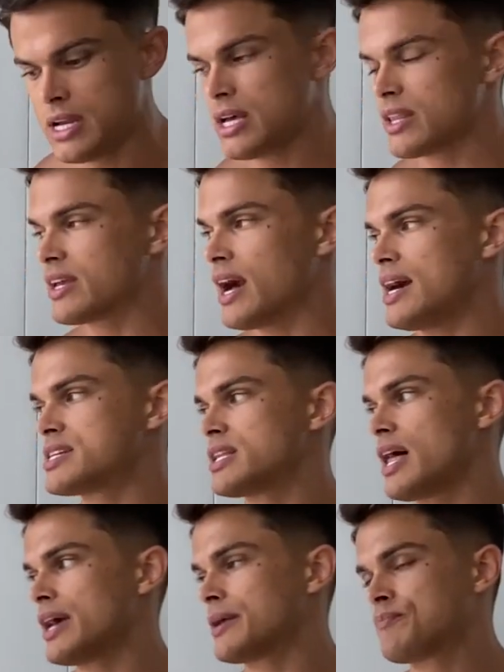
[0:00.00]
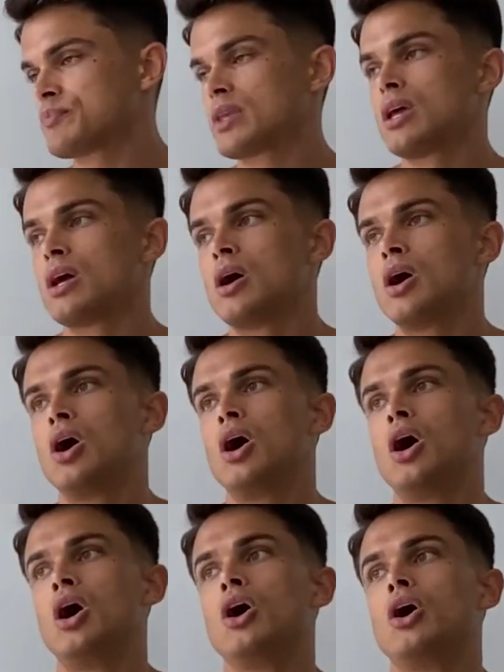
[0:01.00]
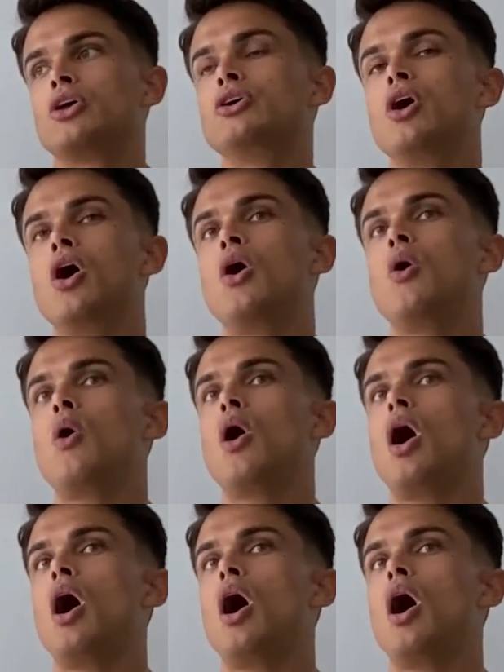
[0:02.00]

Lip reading: The guy's like, you know,